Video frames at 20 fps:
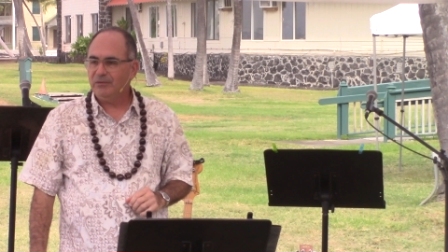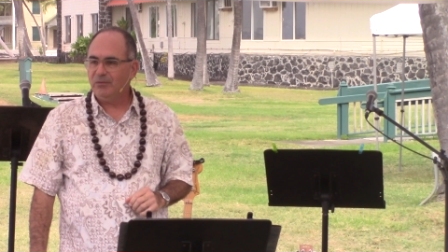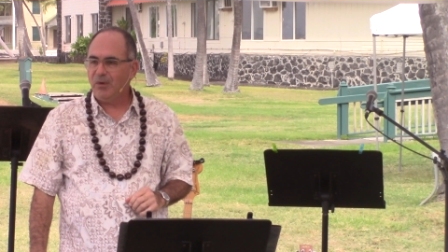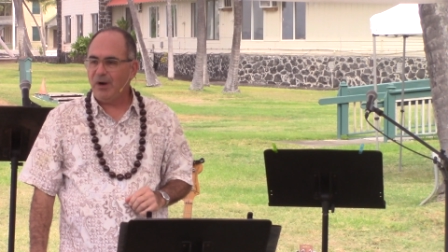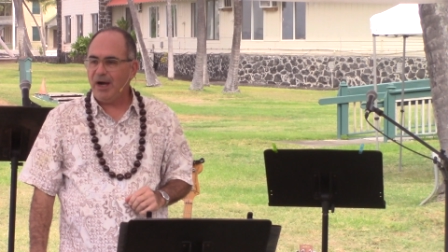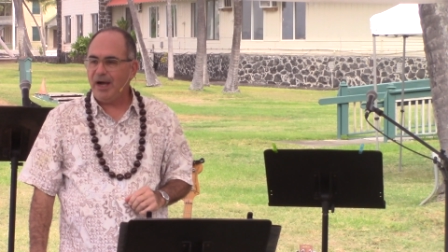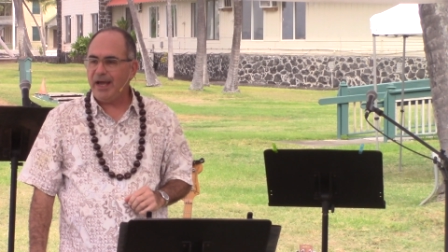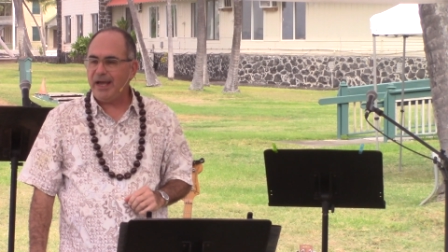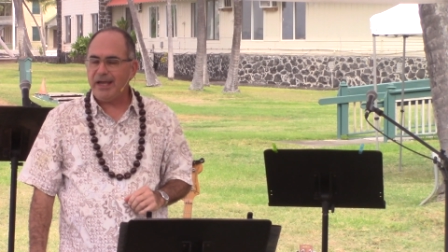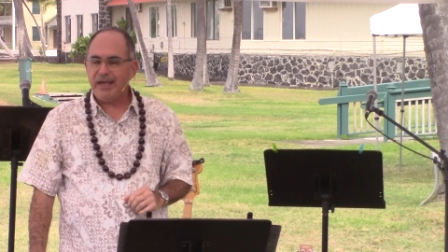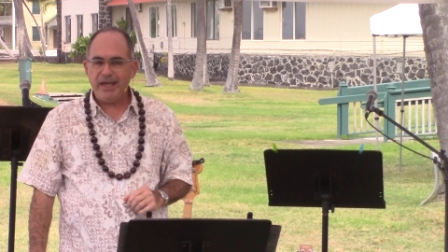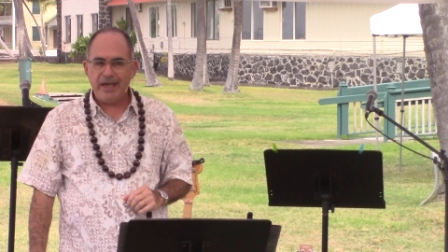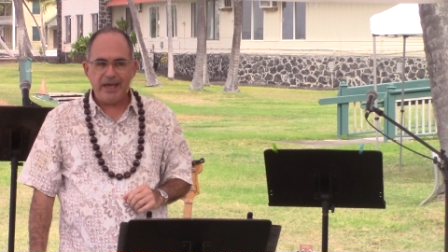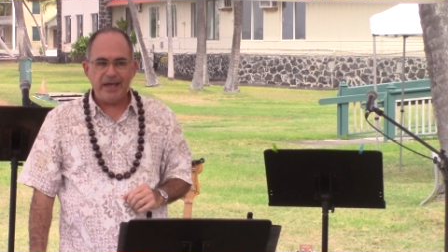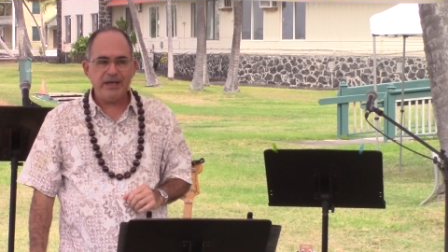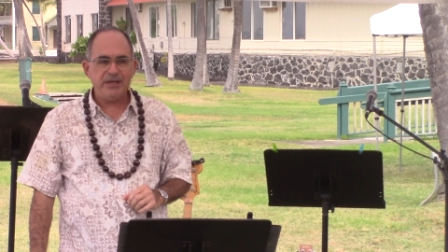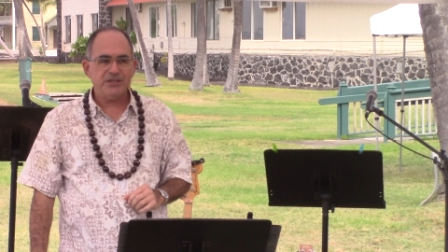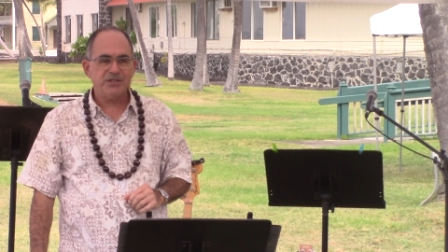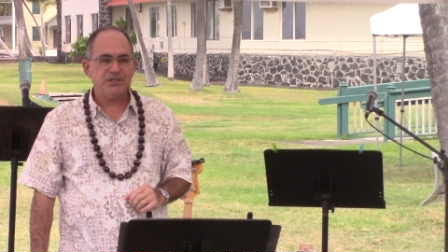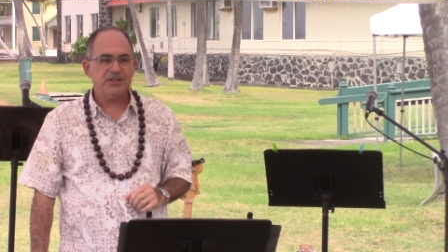Y
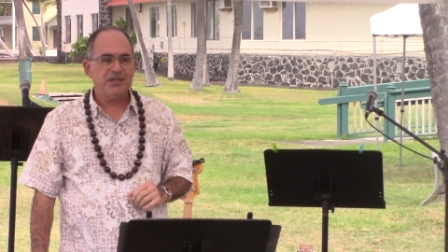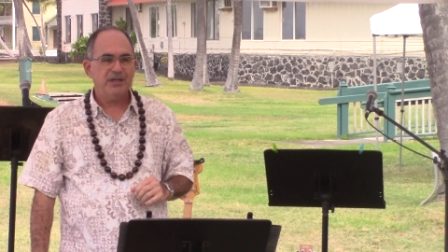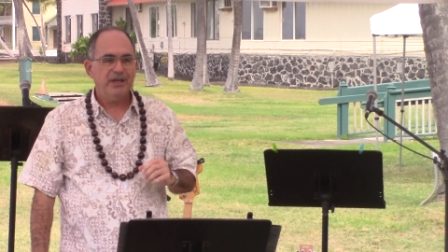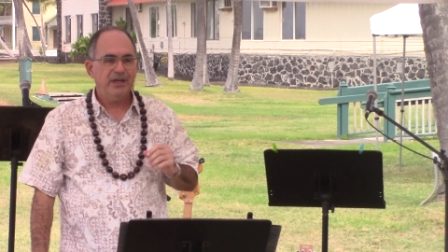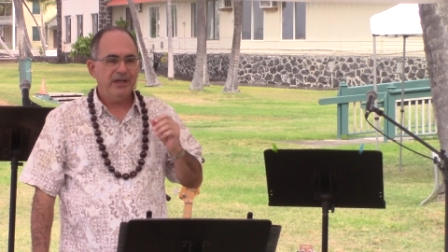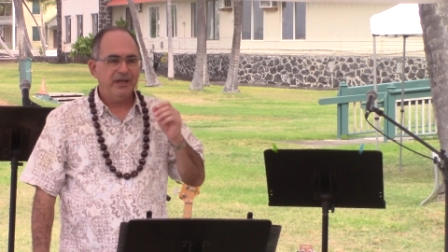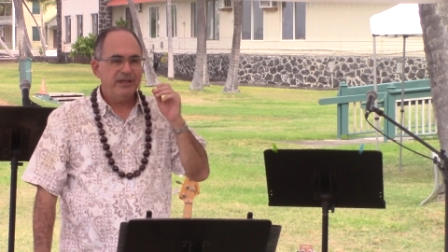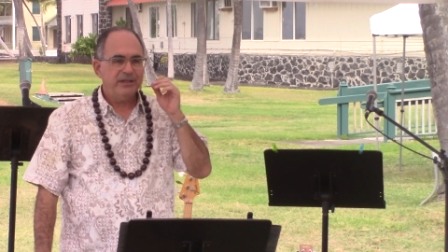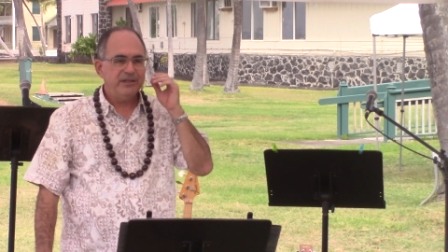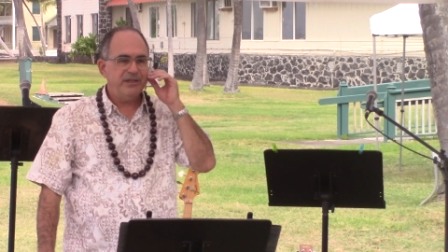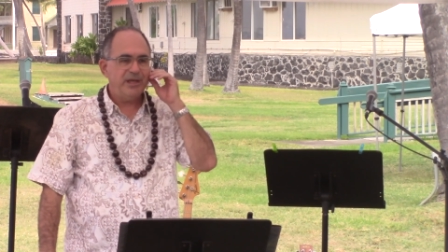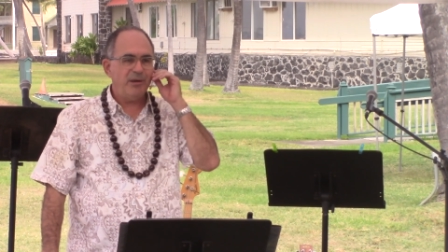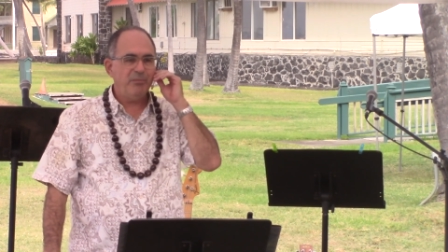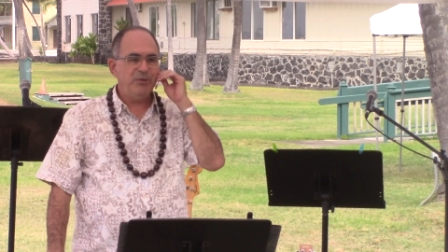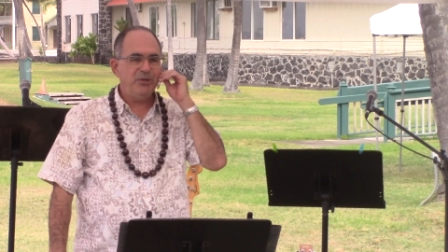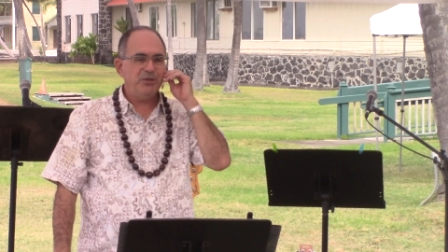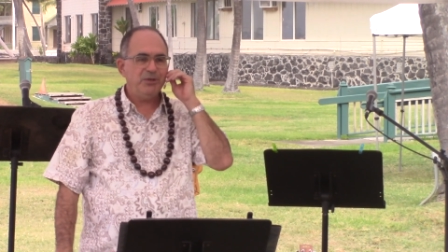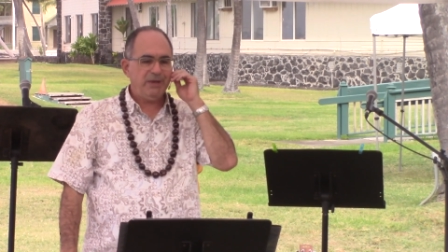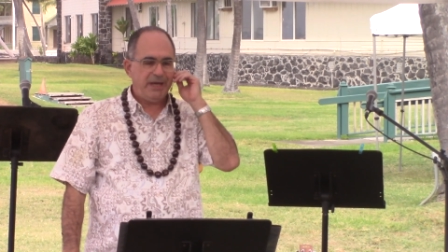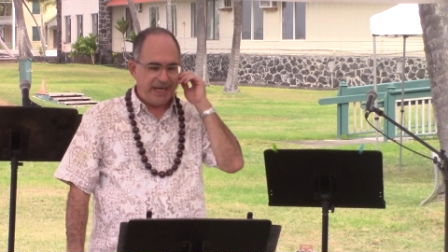H
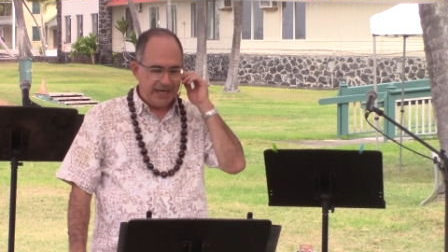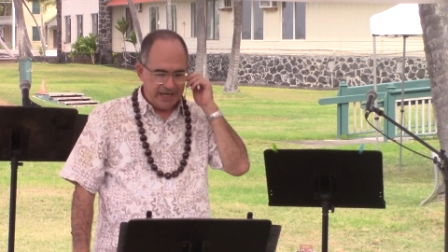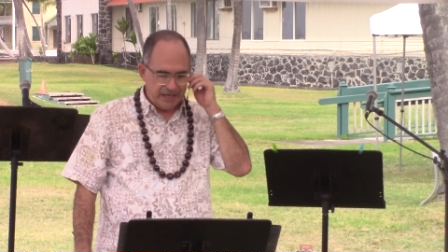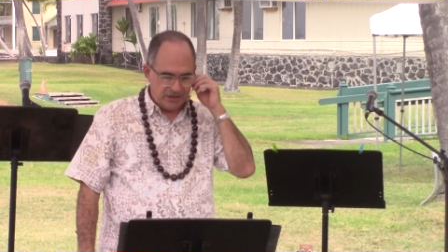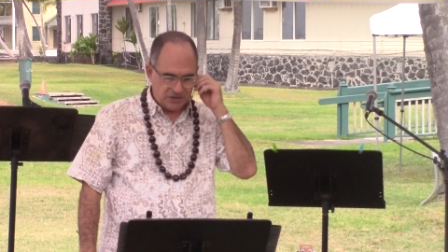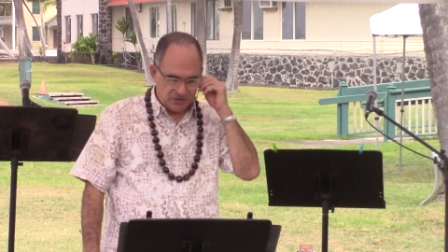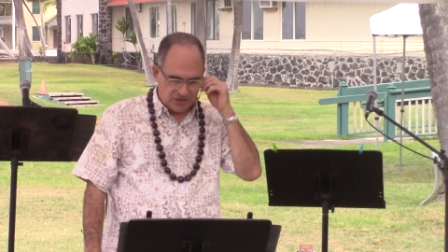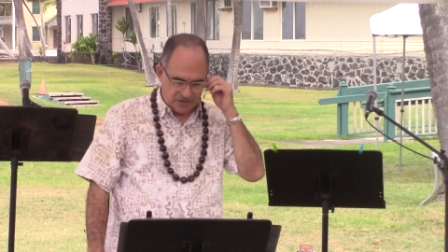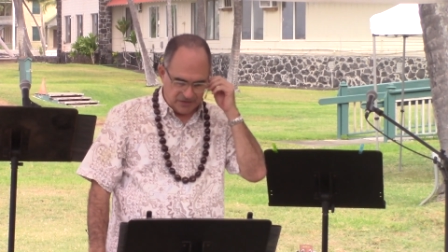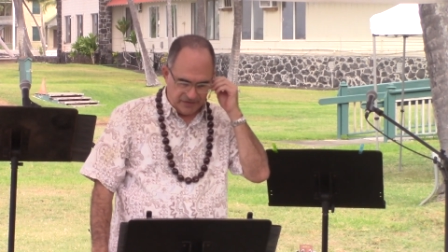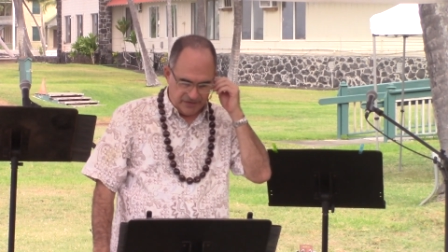W H.